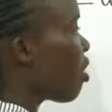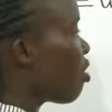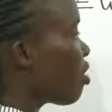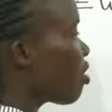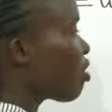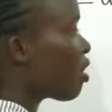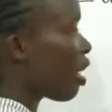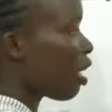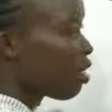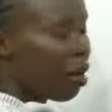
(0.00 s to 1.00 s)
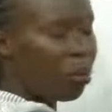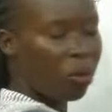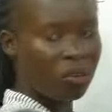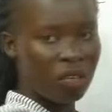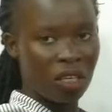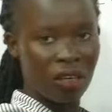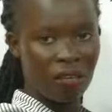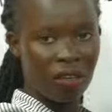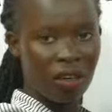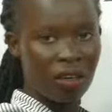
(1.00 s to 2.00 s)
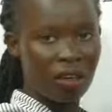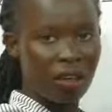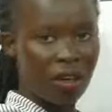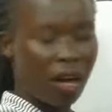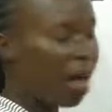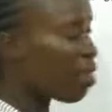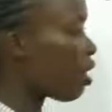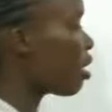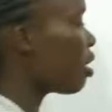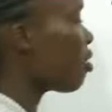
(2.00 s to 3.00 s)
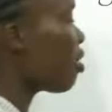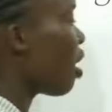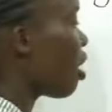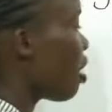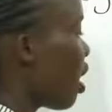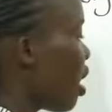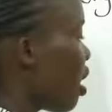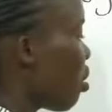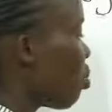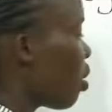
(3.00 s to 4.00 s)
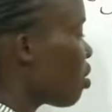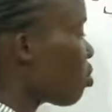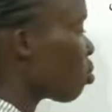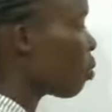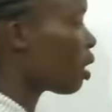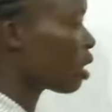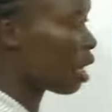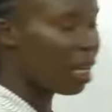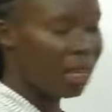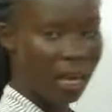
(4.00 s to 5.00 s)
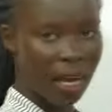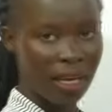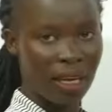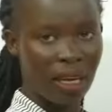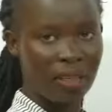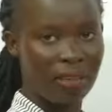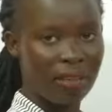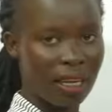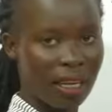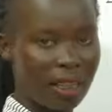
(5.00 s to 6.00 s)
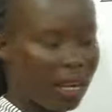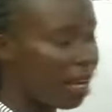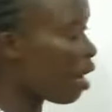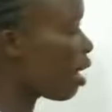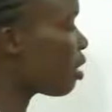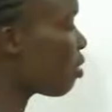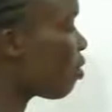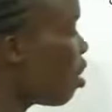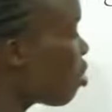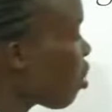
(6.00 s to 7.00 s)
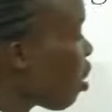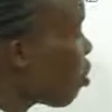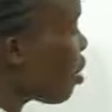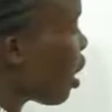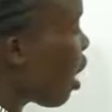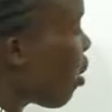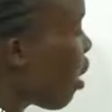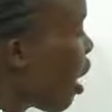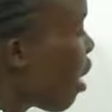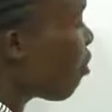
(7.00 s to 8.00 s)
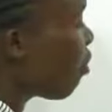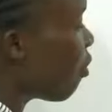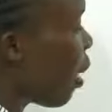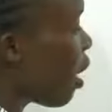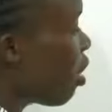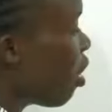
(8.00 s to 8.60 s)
this, it's taking the positive, and then this side here downwards will be taking it's taking the negative. So I will take our F1